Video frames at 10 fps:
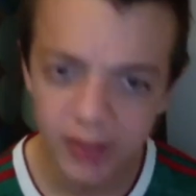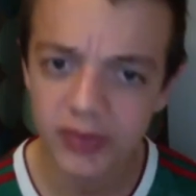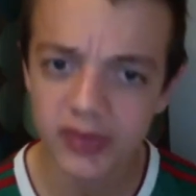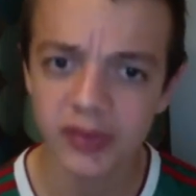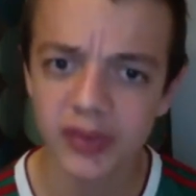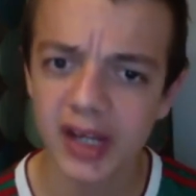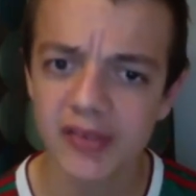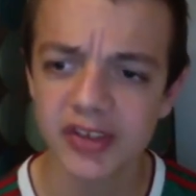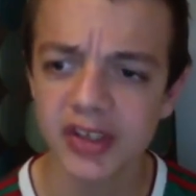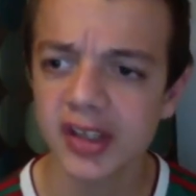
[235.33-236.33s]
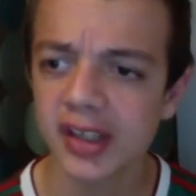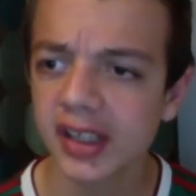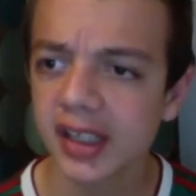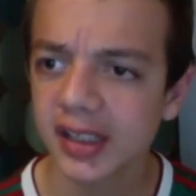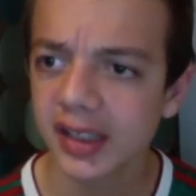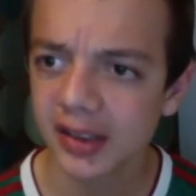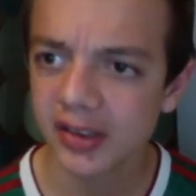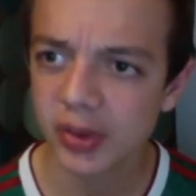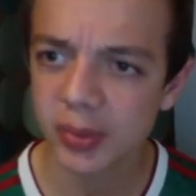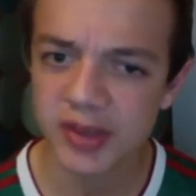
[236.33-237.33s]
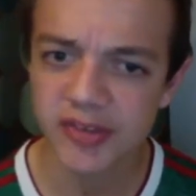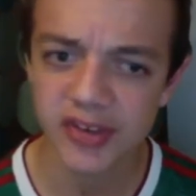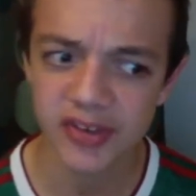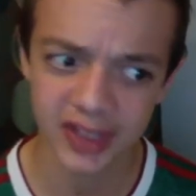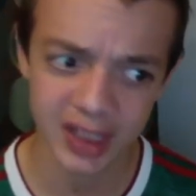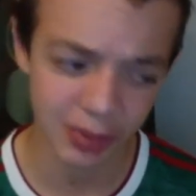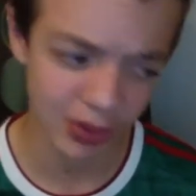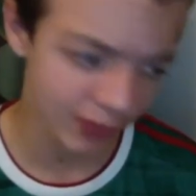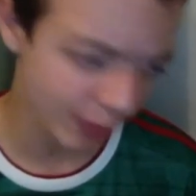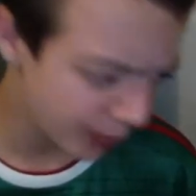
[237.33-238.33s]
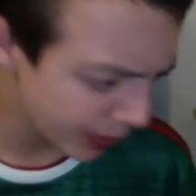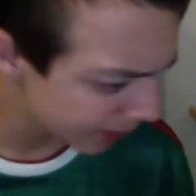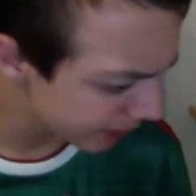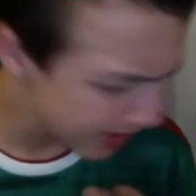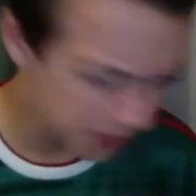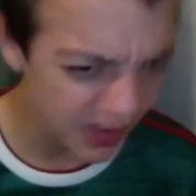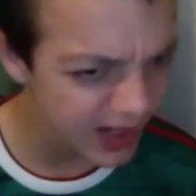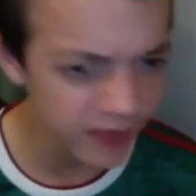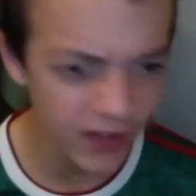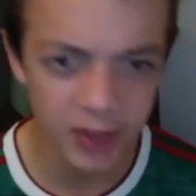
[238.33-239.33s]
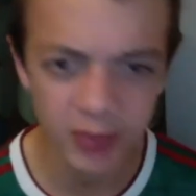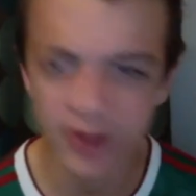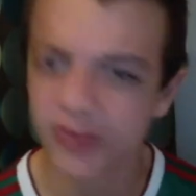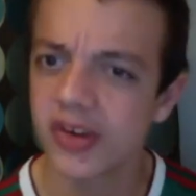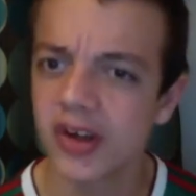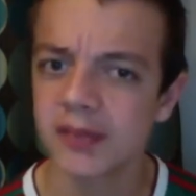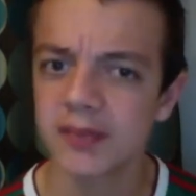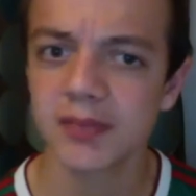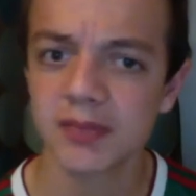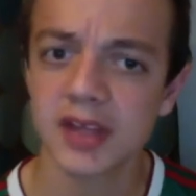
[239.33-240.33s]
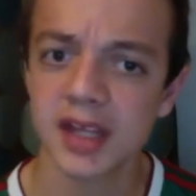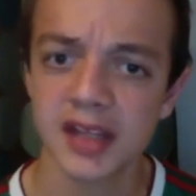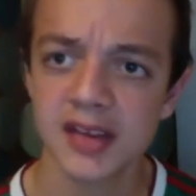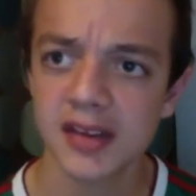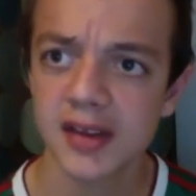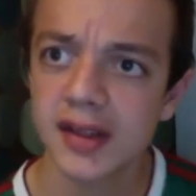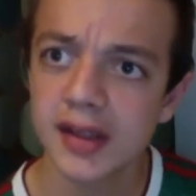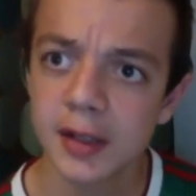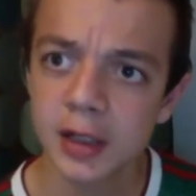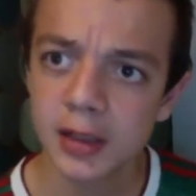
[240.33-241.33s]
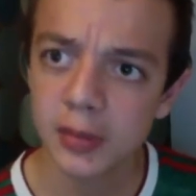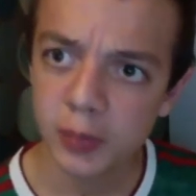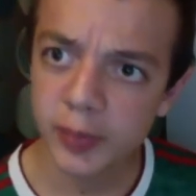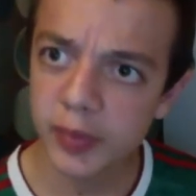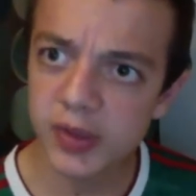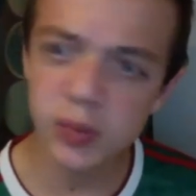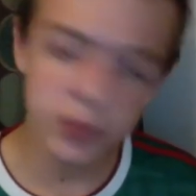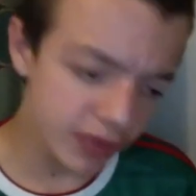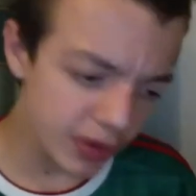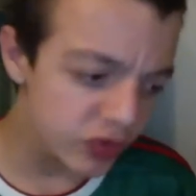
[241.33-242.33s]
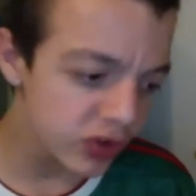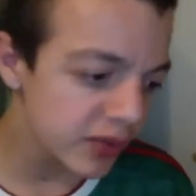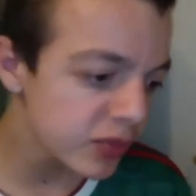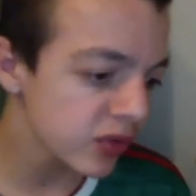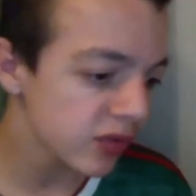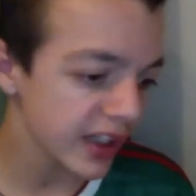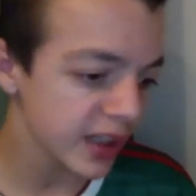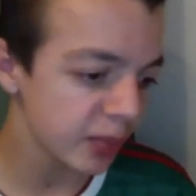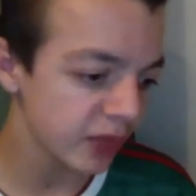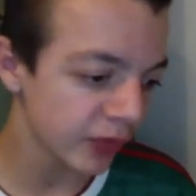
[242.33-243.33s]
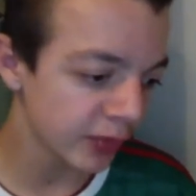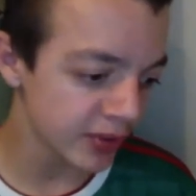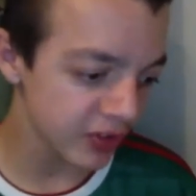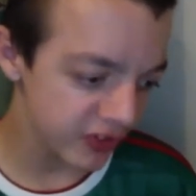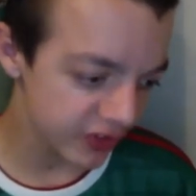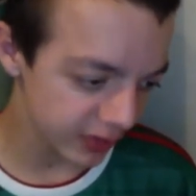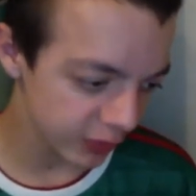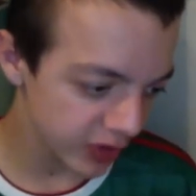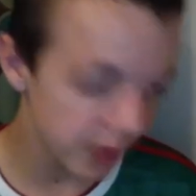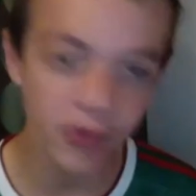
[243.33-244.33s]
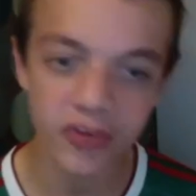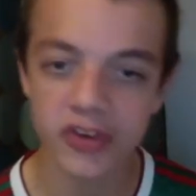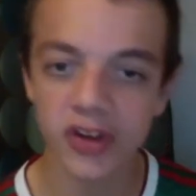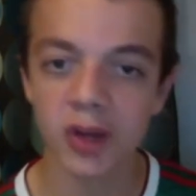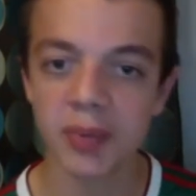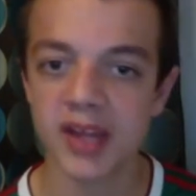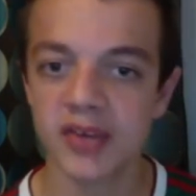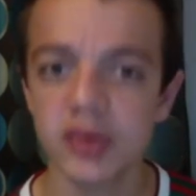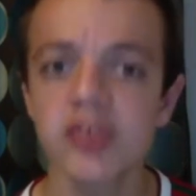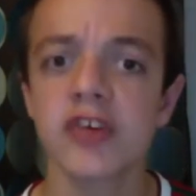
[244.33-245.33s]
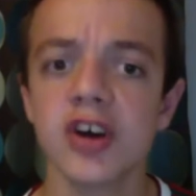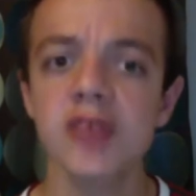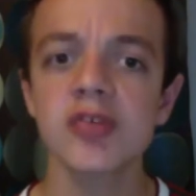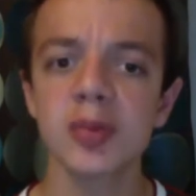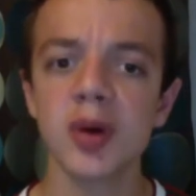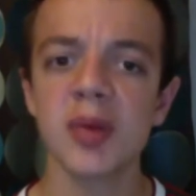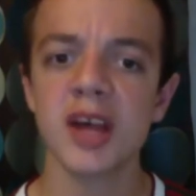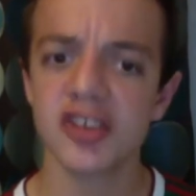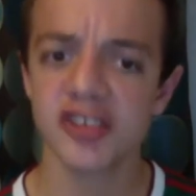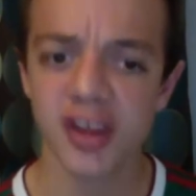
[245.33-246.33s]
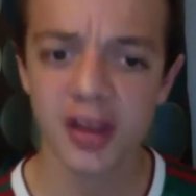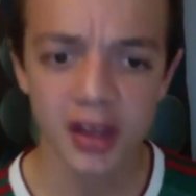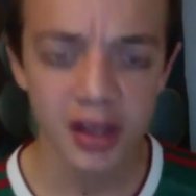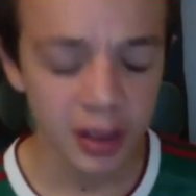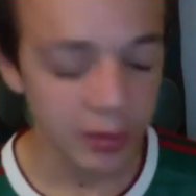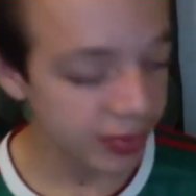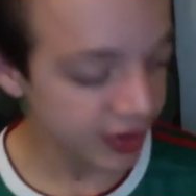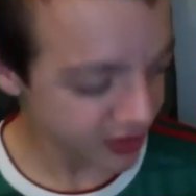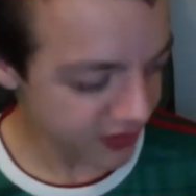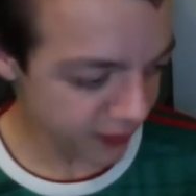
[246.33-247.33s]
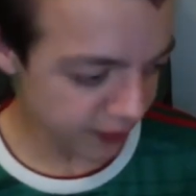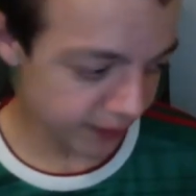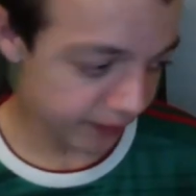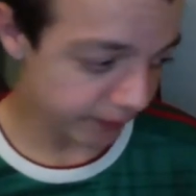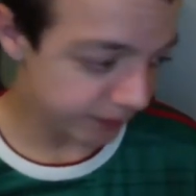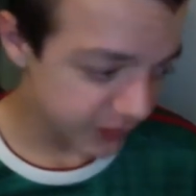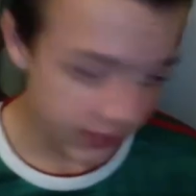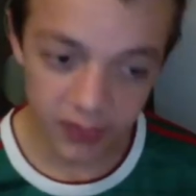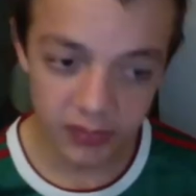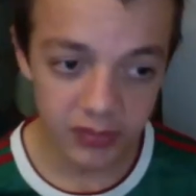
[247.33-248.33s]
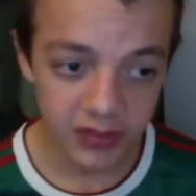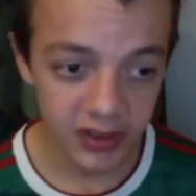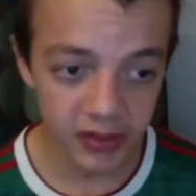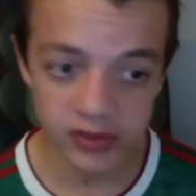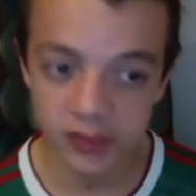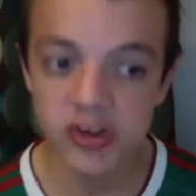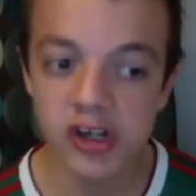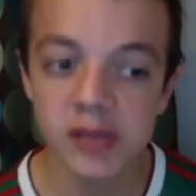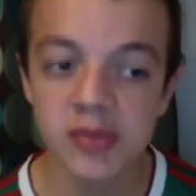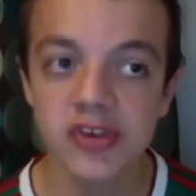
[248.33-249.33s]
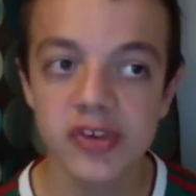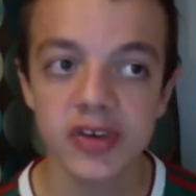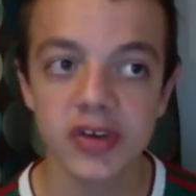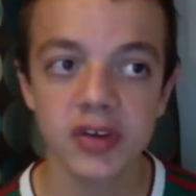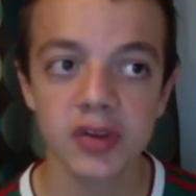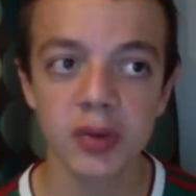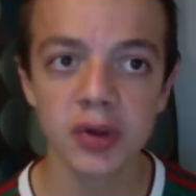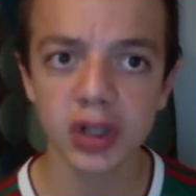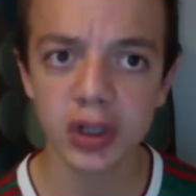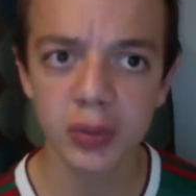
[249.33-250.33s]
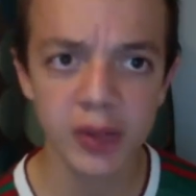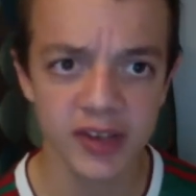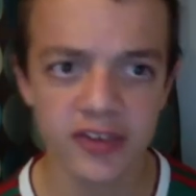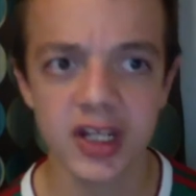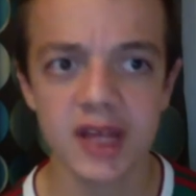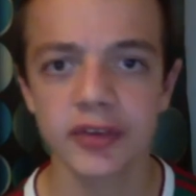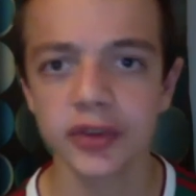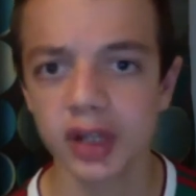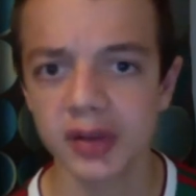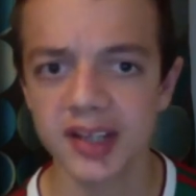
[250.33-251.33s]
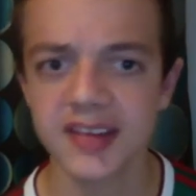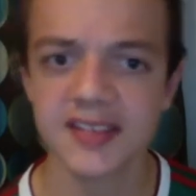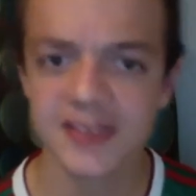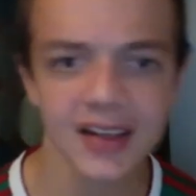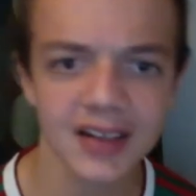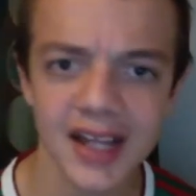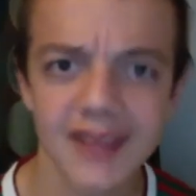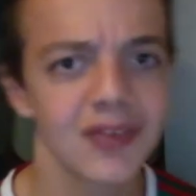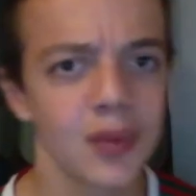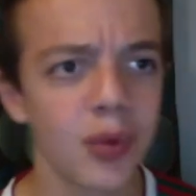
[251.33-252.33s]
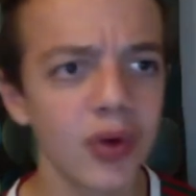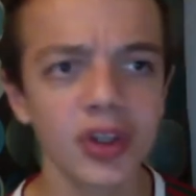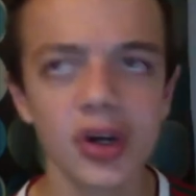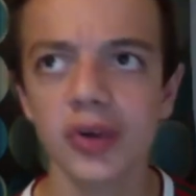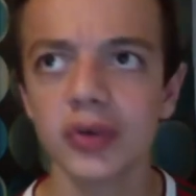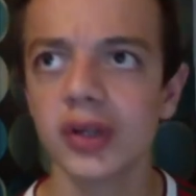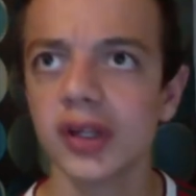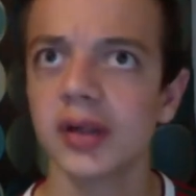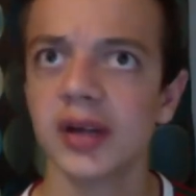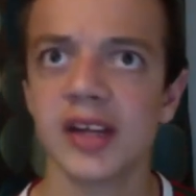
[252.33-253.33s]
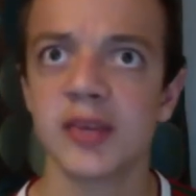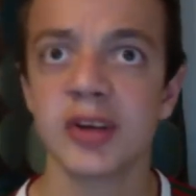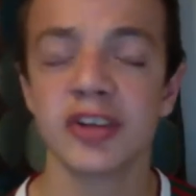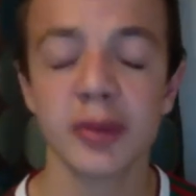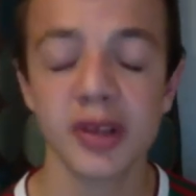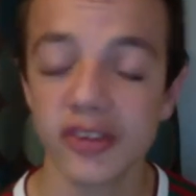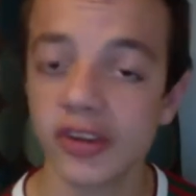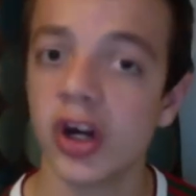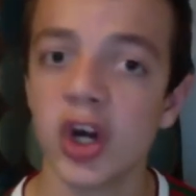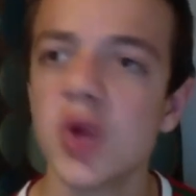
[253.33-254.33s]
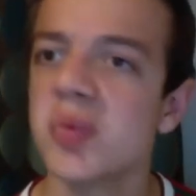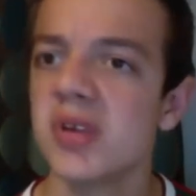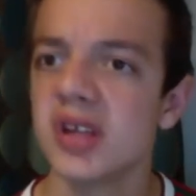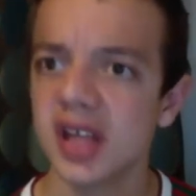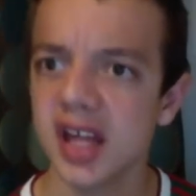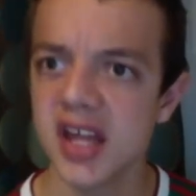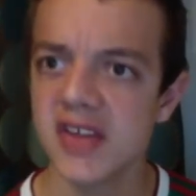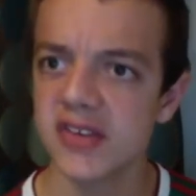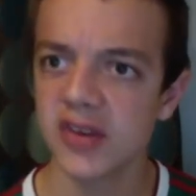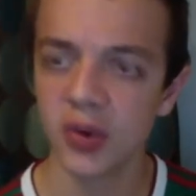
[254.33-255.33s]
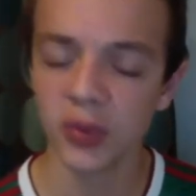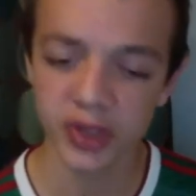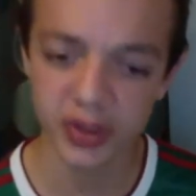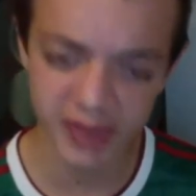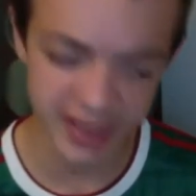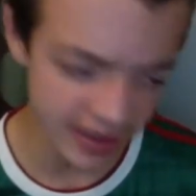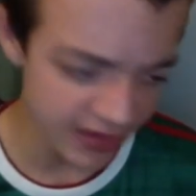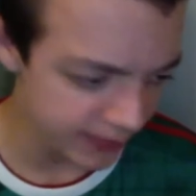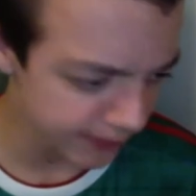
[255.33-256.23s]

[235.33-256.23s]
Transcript: we'll have to do our best to keep hold of him. But he played very well tonight, and it was a ragged performance. It wasn't our best. It was far from our best. But, you know, sometimes the one goal, when it's level going into the second leg, the one goal, especially when it's at home, is all you need.